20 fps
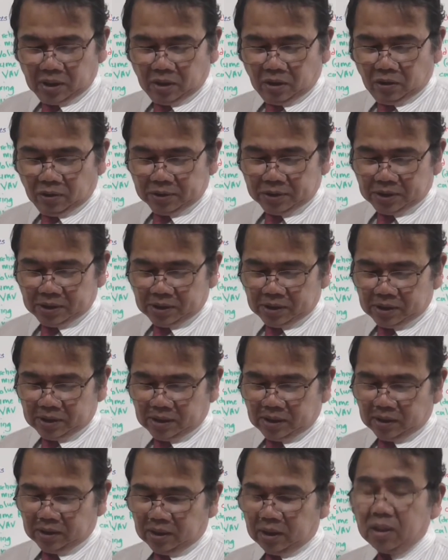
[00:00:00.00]
losses
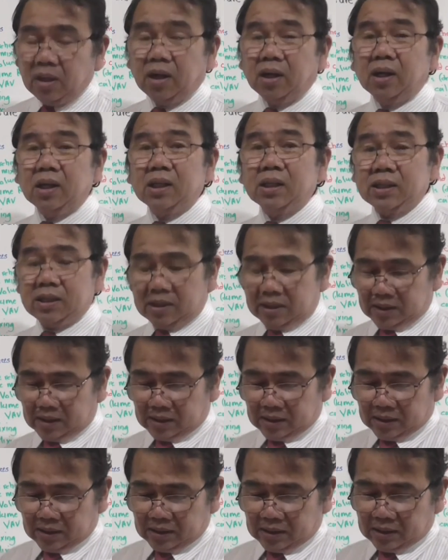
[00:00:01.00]
that occurs
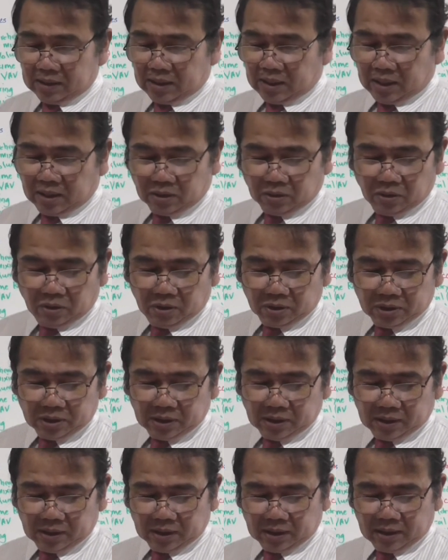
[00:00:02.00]

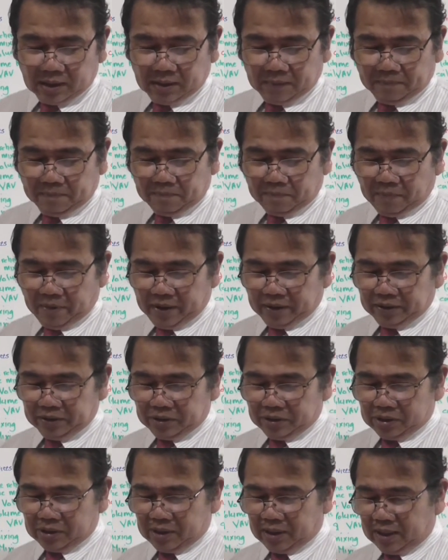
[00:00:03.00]
across the
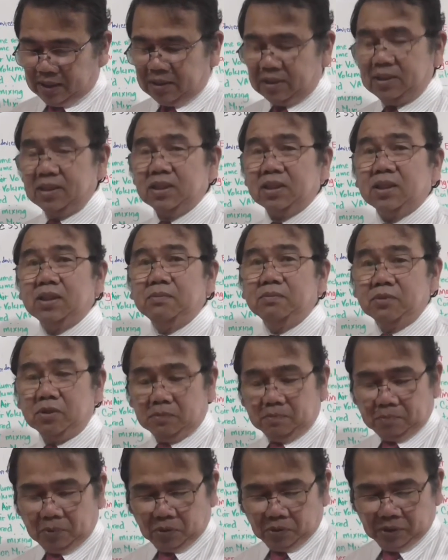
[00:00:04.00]
various duct system
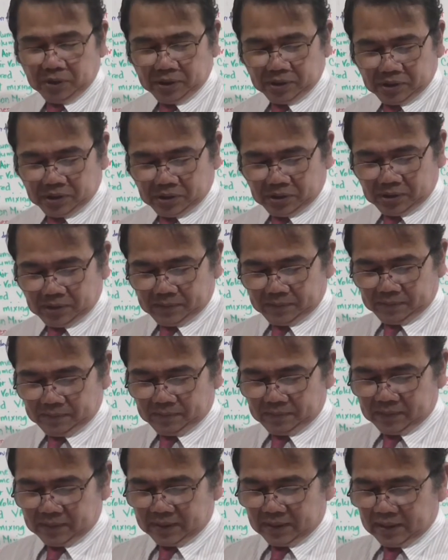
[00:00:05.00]
components.
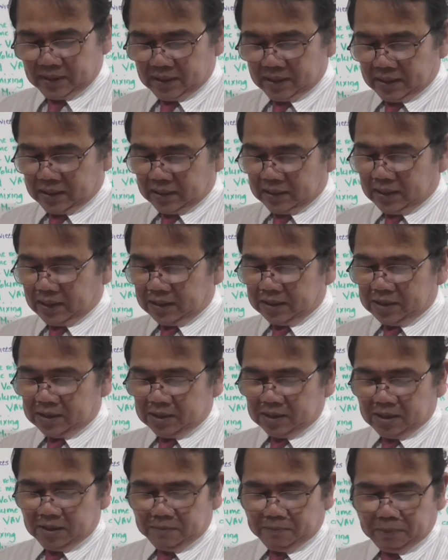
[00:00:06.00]
Duct
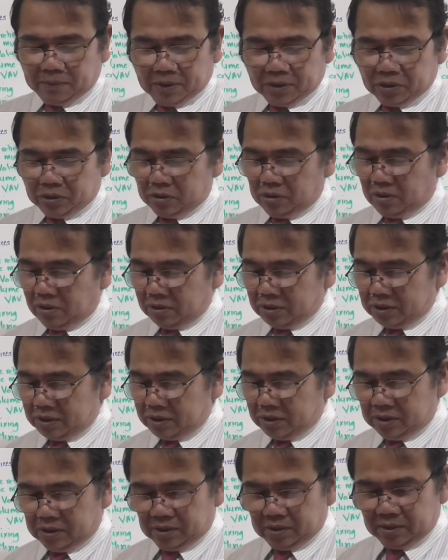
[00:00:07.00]
system pressure
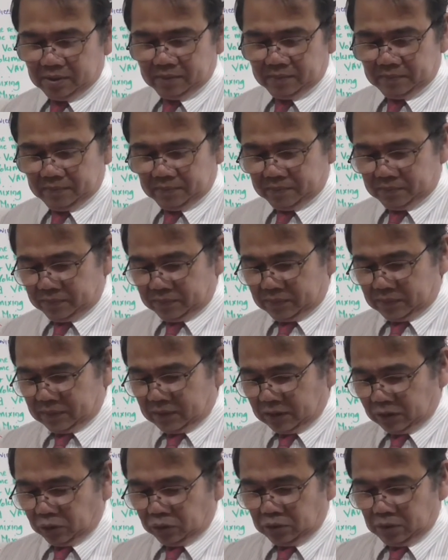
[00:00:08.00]
losses,
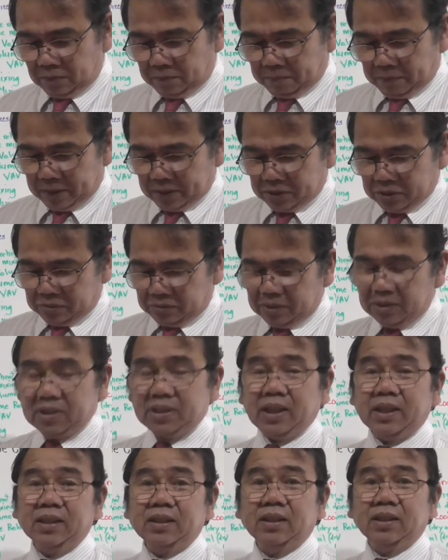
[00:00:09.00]
the total pressure
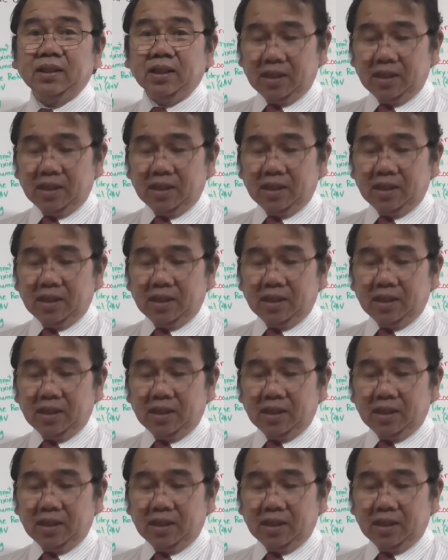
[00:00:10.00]
inside the